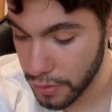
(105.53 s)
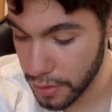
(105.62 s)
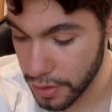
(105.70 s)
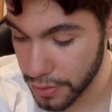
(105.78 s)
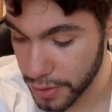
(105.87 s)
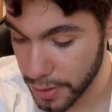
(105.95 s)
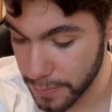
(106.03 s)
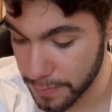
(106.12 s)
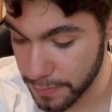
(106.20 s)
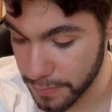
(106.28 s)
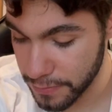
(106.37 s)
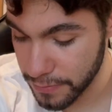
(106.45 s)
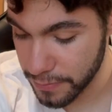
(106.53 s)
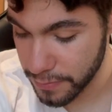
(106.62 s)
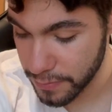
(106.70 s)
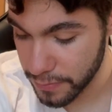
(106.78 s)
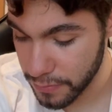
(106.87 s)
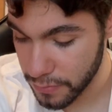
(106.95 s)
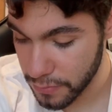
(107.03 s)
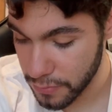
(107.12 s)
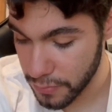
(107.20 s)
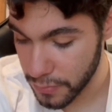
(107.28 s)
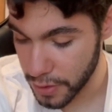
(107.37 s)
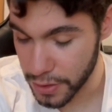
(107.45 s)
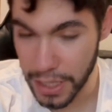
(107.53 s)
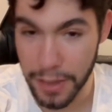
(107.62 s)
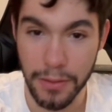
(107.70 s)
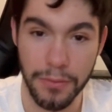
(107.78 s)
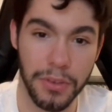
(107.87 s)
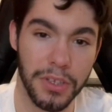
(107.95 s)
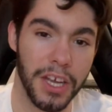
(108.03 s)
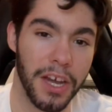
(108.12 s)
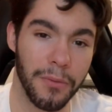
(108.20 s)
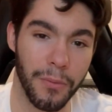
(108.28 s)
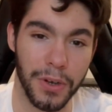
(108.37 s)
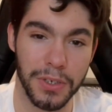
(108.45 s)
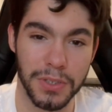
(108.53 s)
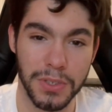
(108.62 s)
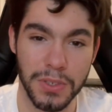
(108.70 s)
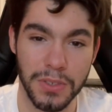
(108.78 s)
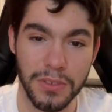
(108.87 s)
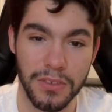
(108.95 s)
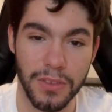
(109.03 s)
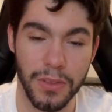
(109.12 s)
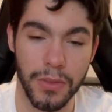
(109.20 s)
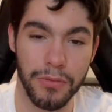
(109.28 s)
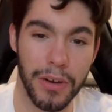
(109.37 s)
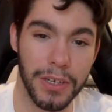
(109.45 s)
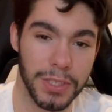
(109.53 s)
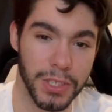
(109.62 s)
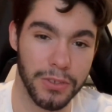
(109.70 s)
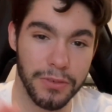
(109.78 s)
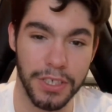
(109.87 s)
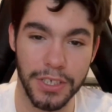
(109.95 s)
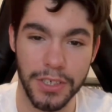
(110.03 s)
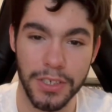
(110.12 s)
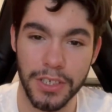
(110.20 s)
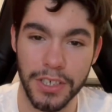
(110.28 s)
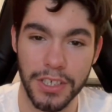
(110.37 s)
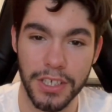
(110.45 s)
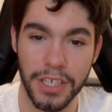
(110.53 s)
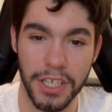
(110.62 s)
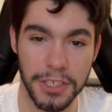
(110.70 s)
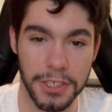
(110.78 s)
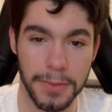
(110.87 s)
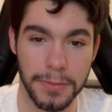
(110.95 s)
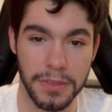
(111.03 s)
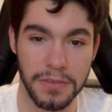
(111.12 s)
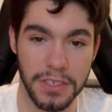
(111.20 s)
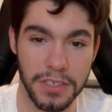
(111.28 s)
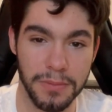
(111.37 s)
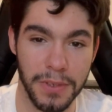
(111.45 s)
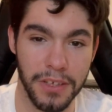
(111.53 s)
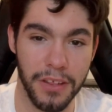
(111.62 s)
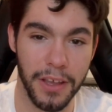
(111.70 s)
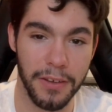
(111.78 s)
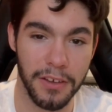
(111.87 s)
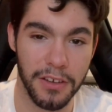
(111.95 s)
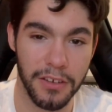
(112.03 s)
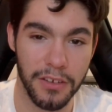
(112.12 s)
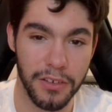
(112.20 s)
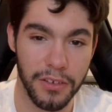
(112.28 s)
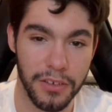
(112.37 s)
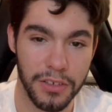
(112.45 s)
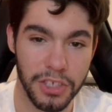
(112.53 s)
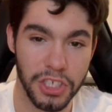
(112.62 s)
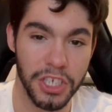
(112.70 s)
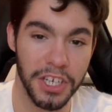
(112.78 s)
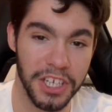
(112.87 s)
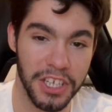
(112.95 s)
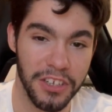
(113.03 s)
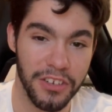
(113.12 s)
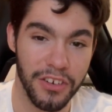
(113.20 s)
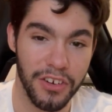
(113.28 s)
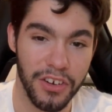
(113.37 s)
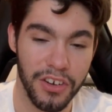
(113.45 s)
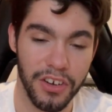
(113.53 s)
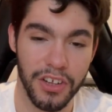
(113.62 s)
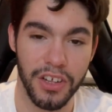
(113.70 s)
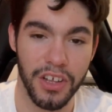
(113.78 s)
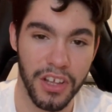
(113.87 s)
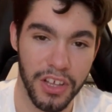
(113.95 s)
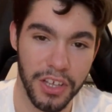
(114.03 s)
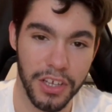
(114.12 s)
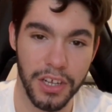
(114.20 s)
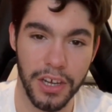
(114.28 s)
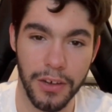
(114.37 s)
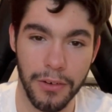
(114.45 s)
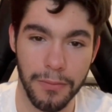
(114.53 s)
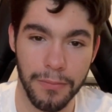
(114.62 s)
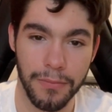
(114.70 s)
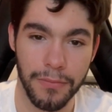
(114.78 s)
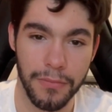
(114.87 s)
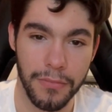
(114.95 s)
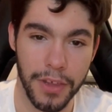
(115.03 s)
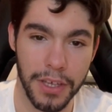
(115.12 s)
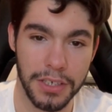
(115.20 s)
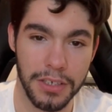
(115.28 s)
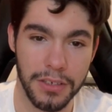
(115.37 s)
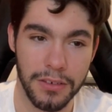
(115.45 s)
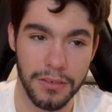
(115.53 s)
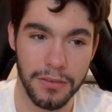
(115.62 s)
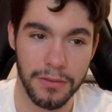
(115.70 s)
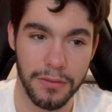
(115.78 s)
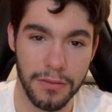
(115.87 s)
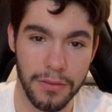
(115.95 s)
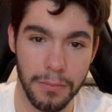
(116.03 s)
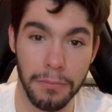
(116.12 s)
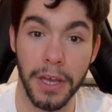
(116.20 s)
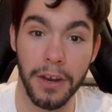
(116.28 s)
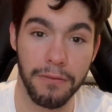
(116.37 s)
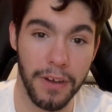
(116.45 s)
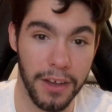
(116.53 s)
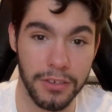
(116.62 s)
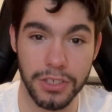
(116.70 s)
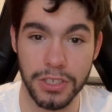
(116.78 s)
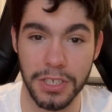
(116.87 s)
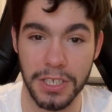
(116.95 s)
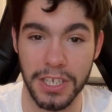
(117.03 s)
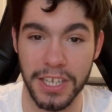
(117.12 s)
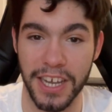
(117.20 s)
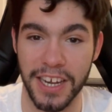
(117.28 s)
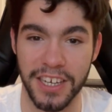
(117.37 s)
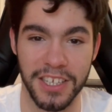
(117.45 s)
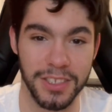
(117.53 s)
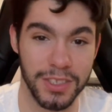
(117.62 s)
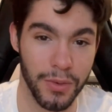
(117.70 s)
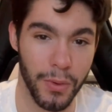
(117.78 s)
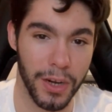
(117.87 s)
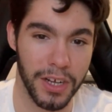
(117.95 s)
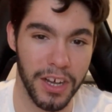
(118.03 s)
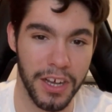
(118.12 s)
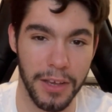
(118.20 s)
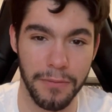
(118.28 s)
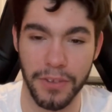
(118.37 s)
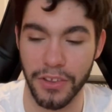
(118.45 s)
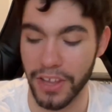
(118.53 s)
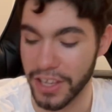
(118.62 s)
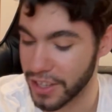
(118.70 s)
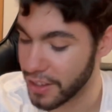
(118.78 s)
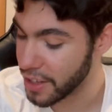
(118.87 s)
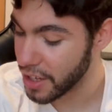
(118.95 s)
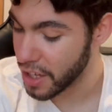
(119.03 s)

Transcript: he's um he's kind of only gotten worse throughout his career in terms of just being like shitty, you know. Like the pedophile shit he kind of needs to work on, I feel like.